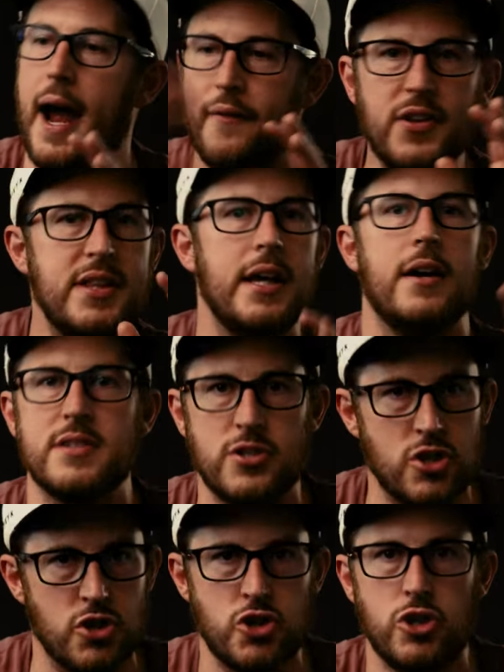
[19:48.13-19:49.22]
Everything else
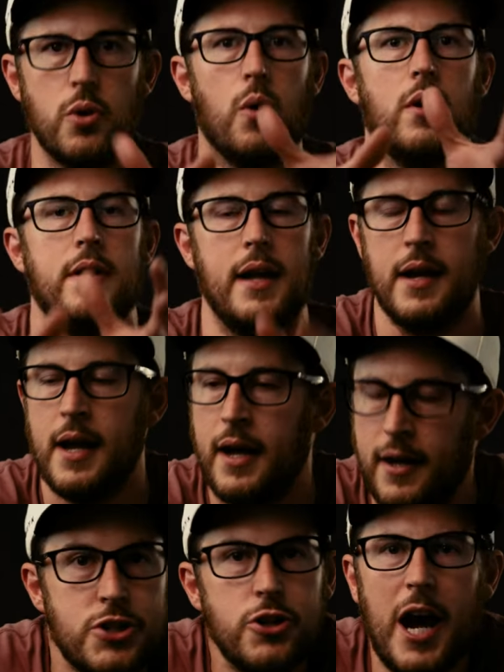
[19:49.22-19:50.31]
is just shoehorned in.
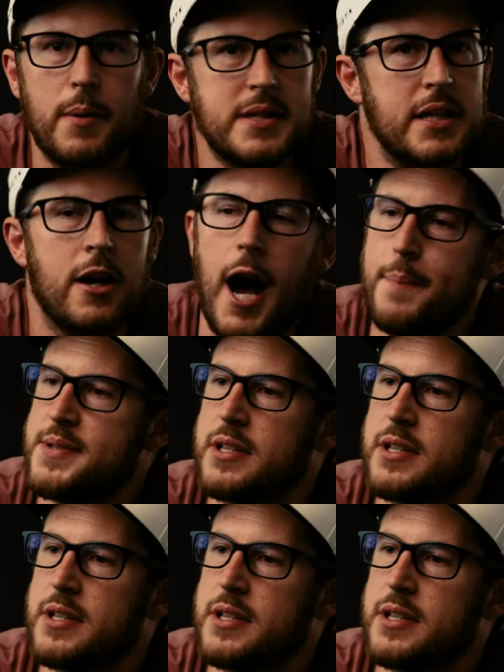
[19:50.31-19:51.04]
Shootout with the cops.